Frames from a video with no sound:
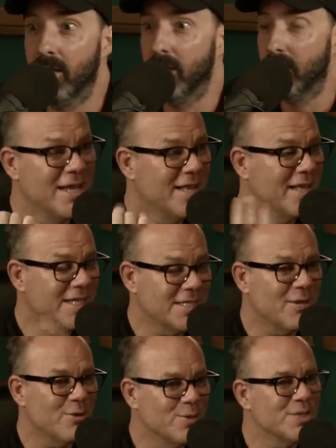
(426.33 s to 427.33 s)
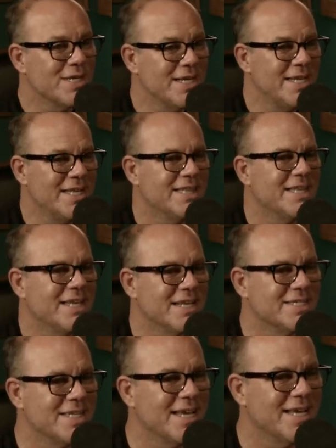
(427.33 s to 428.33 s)
and that's how I was gonna eat the
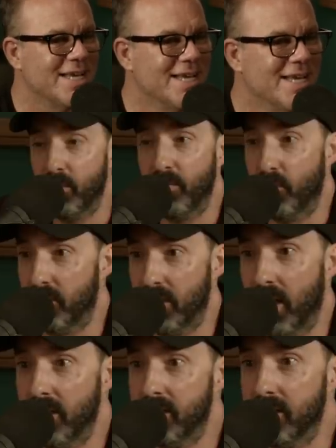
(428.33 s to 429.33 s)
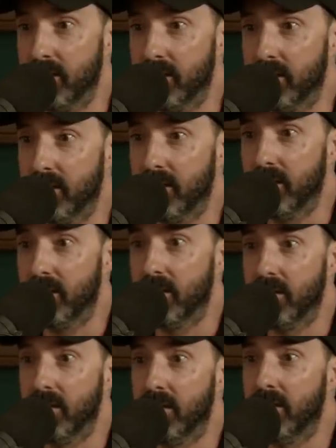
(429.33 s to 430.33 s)
next yeah, day. And that's before taxes.
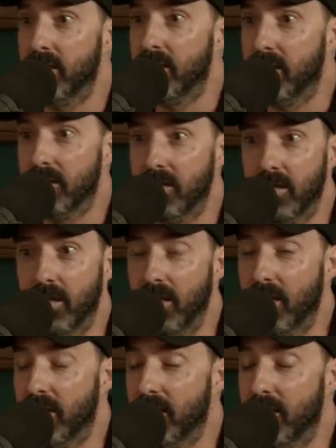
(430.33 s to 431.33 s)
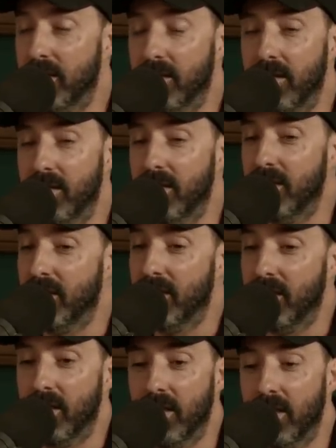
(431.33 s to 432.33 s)
right? Yeah.
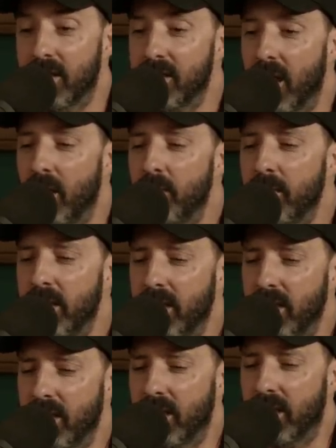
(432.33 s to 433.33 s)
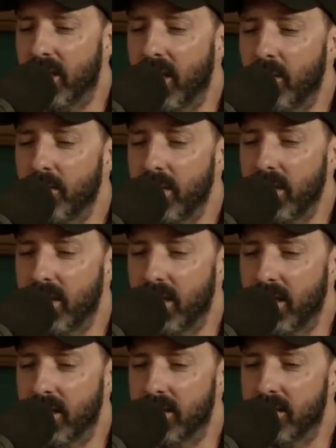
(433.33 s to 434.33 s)
Because how many like how many
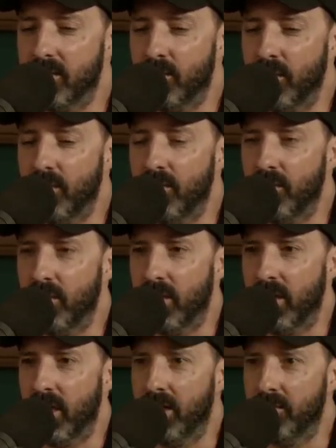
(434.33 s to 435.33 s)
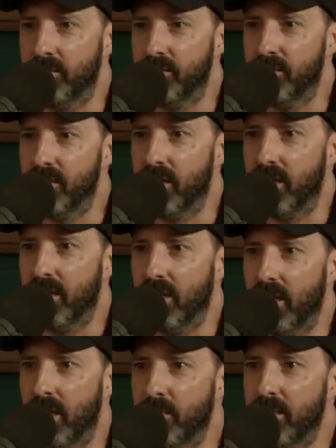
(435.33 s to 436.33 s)
gigs were you doing a night? Would you say
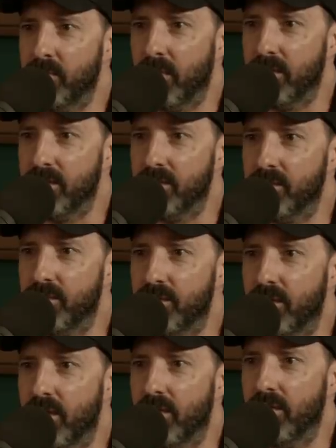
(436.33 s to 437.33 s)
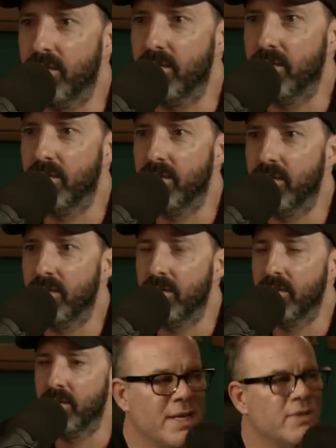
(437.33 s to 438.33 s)
how many places would you go? And
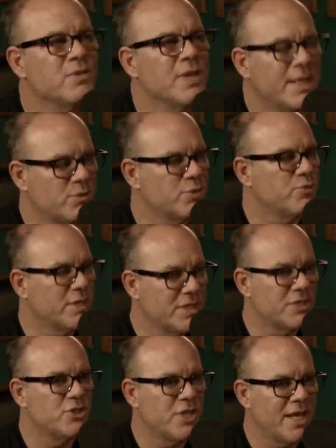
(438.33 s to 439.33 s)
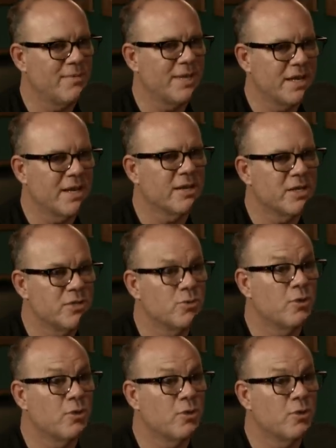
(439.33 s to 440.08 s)
when it like was really jamming and I can do